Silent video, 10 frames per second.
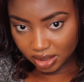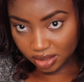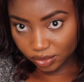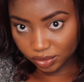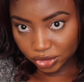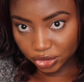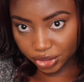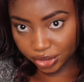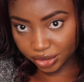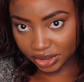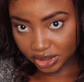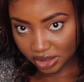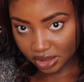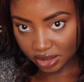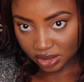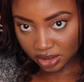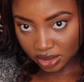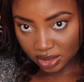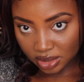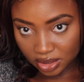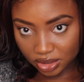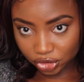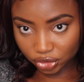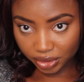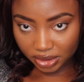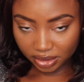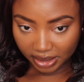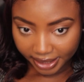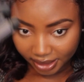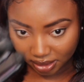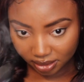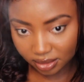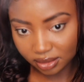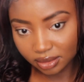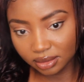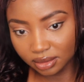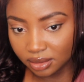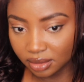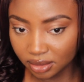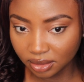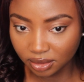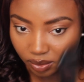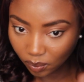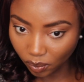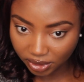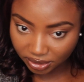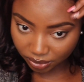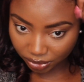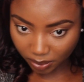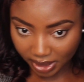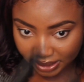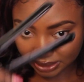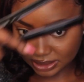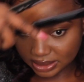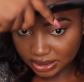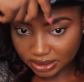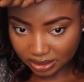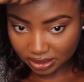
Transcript: And I only turned the straightener like once or twice.